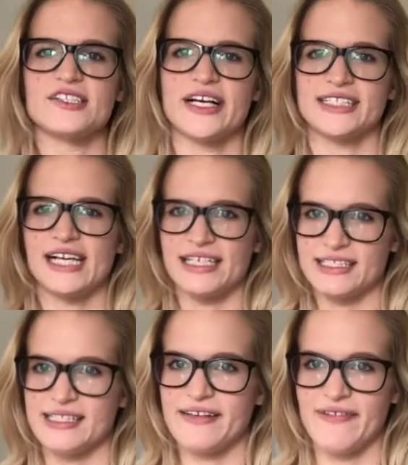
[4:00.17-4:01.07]
So I
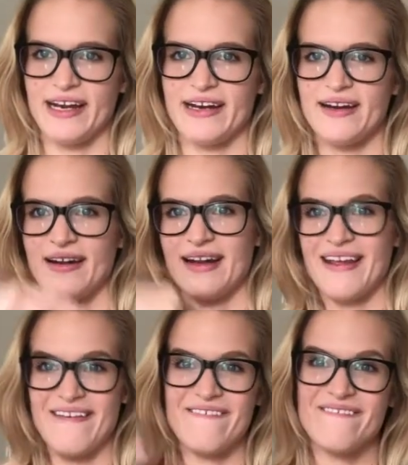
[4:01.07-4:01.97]
signed if I
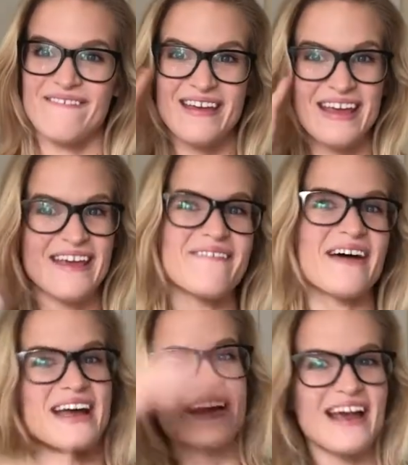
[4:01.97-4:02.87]
if if
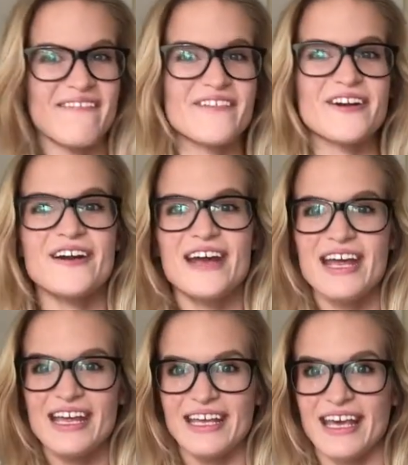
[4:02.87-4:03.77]
I never
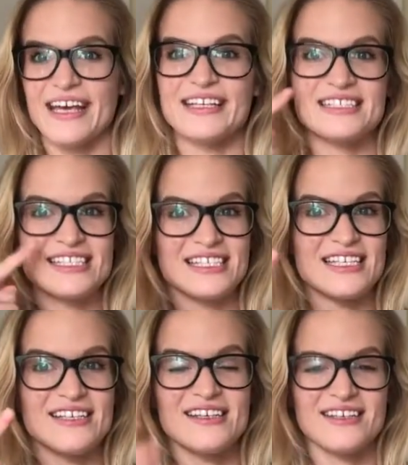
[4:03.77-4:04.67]
can
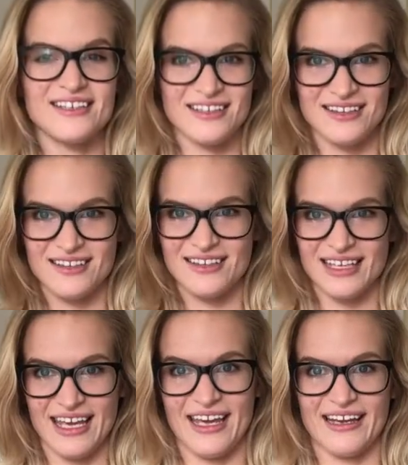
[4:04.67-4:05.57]
see,
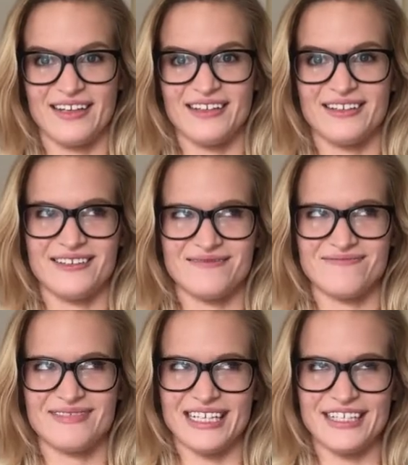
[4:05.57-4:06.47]
can
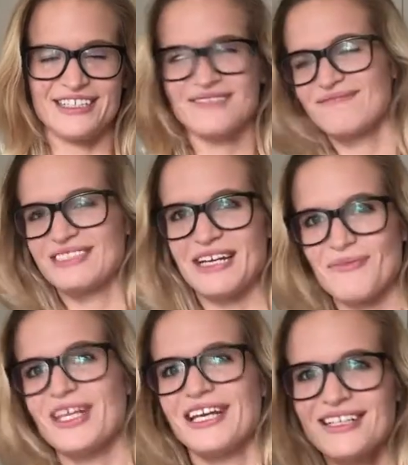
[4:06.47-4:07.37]
get
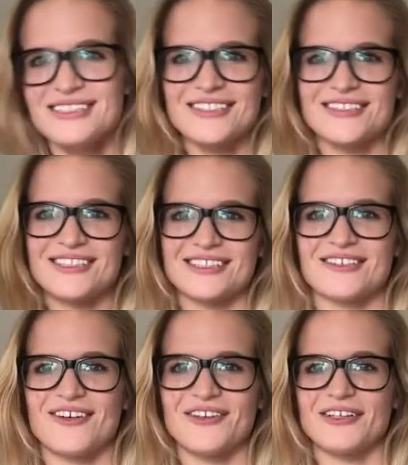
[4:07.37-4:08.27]
same thing. So you just
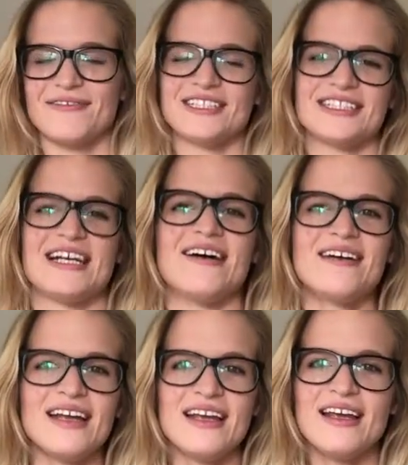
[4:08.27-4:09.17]
throw your fist down,
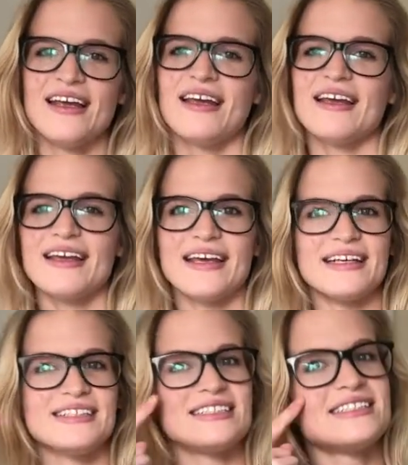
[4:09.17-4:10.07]

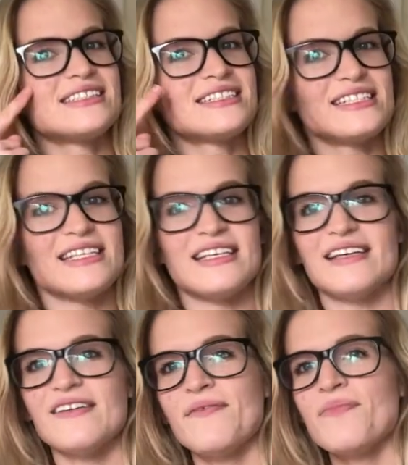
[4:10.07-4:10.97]
get to see